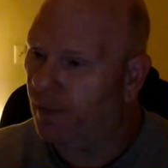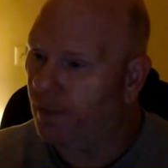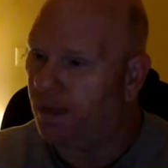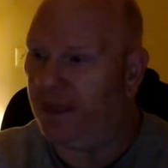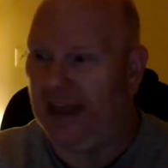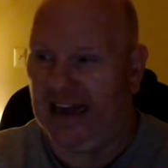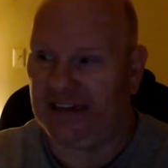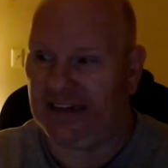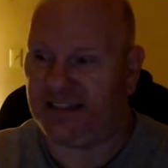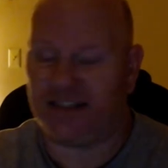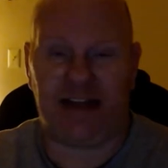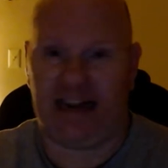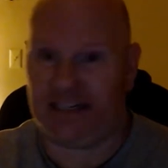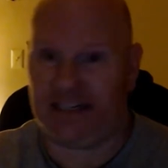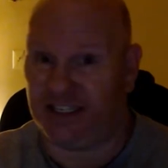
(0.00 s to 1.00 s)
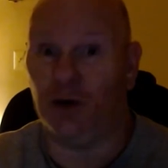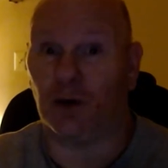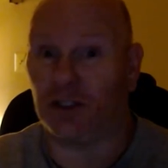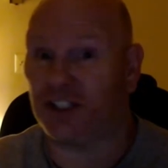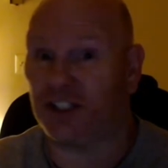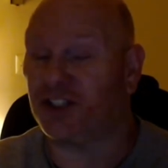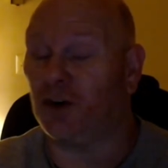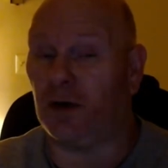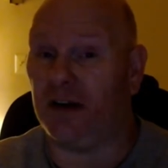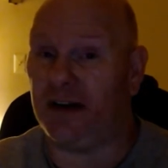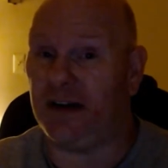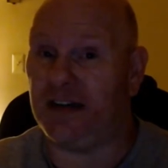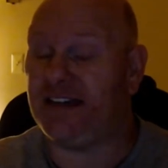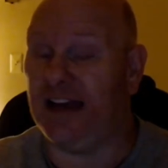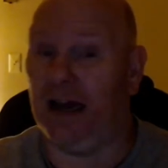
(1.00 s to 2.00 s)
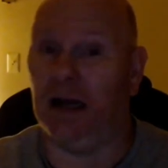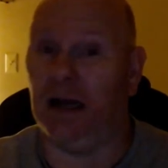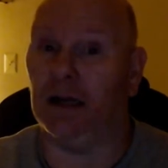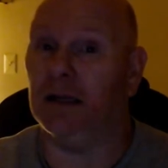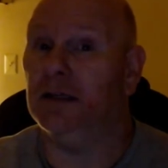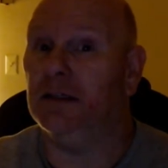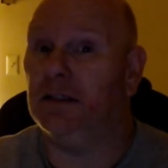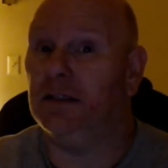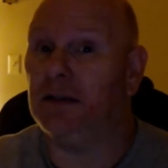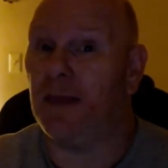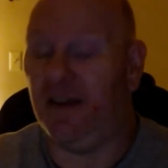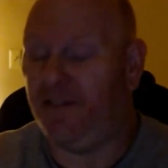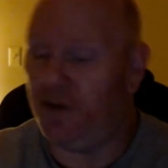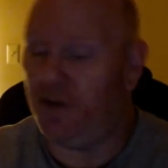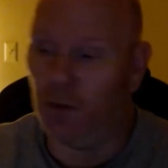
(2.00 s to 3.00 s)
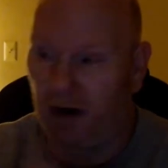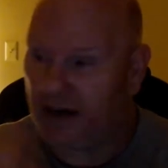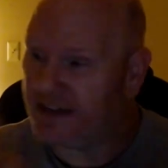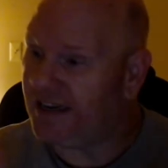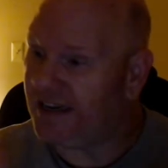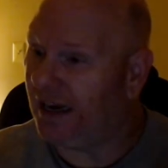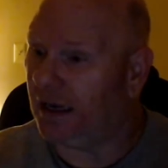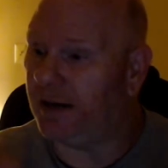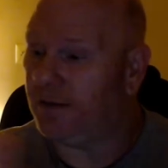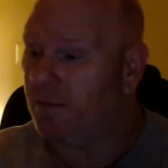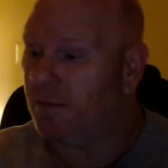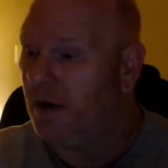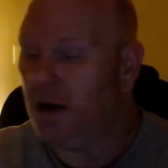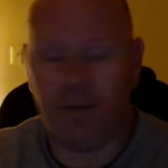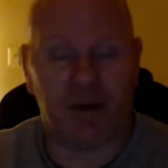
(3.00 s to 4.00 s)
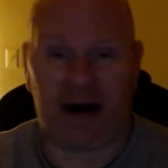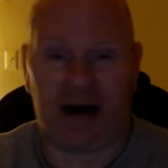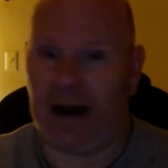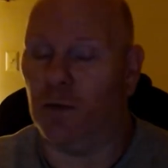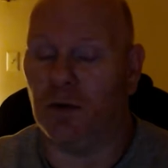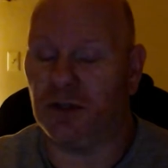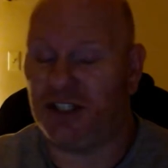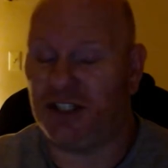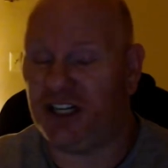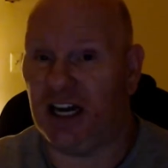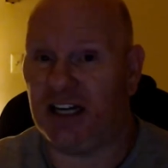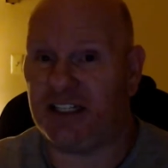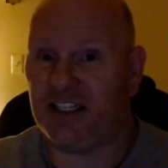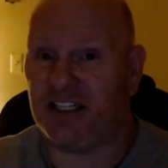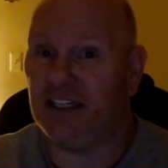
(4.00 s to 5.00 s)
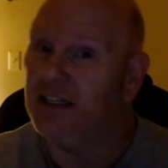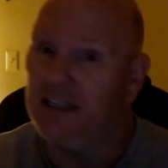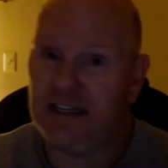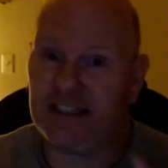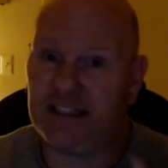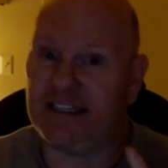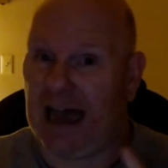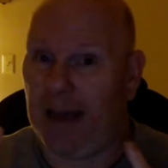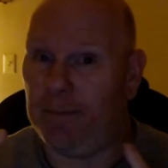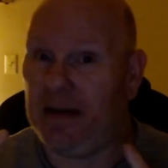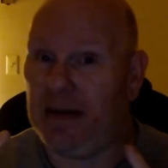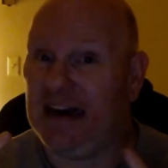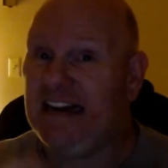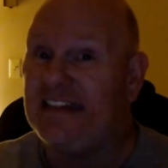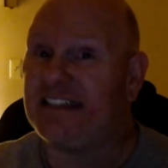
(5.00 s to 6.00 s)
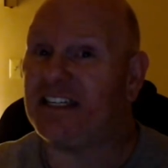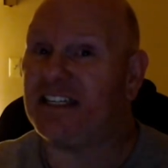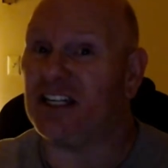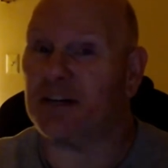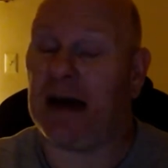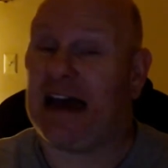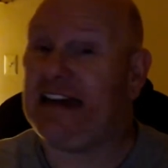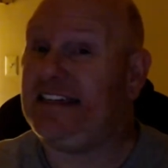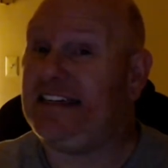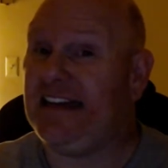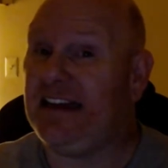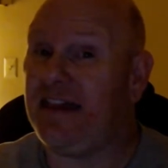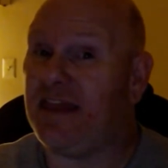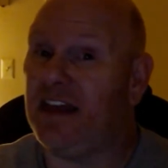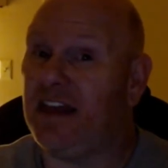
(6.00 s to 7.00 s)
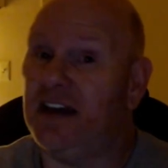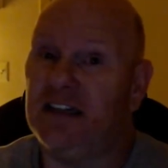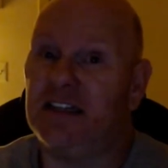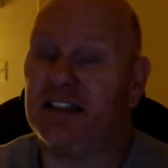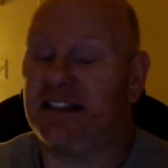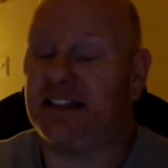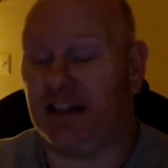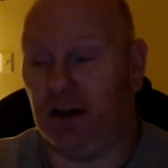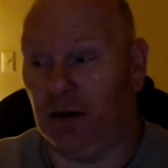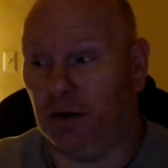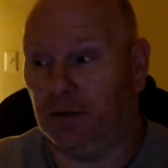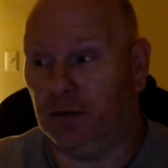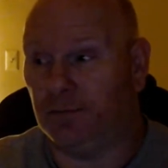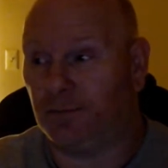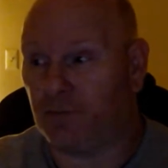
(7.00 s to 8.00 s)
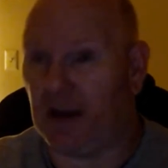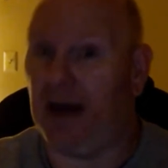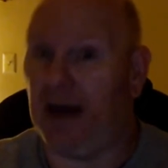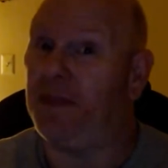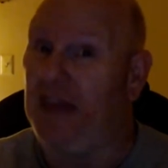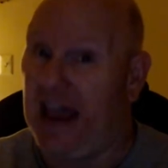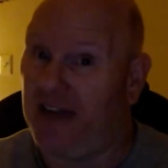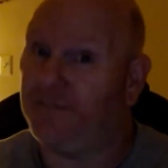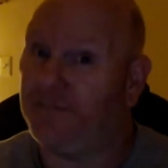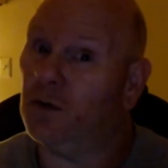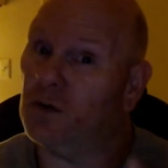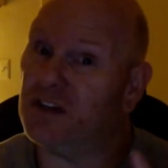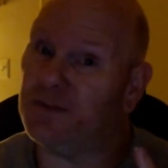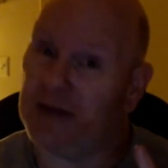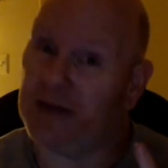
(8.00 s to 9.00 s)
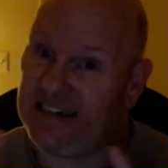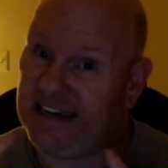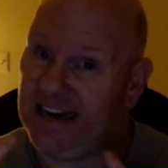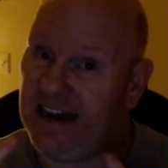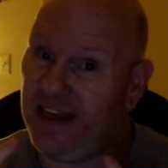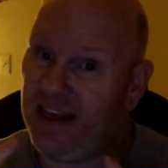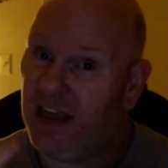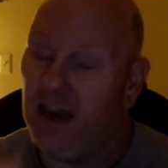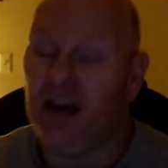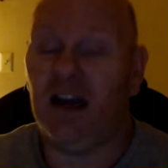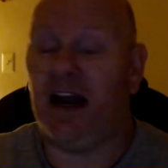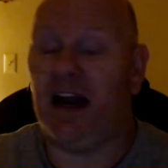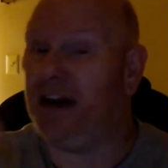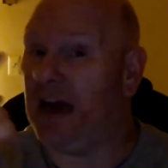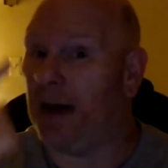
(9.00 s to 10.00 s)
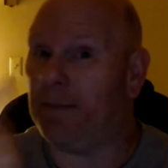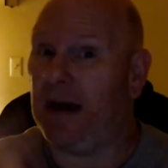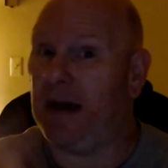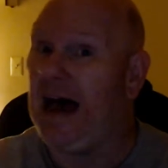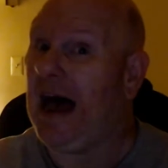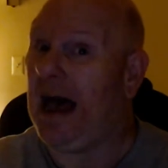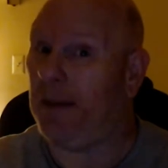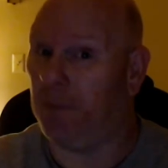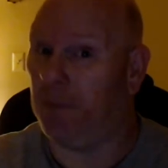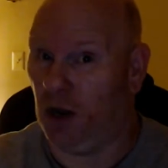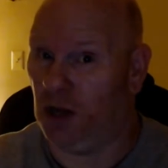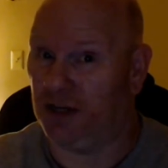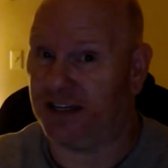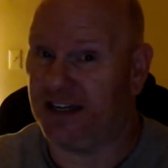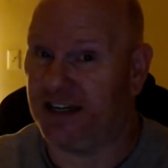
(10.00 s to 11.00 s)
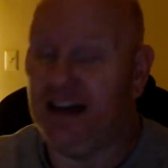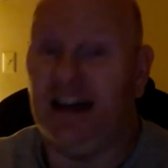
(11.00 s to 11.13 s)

That's your story to tell if you want to tell it, but I won't judge. Diabetes took my teeth, so I'm thankful it was my teeth and not my eyeballs.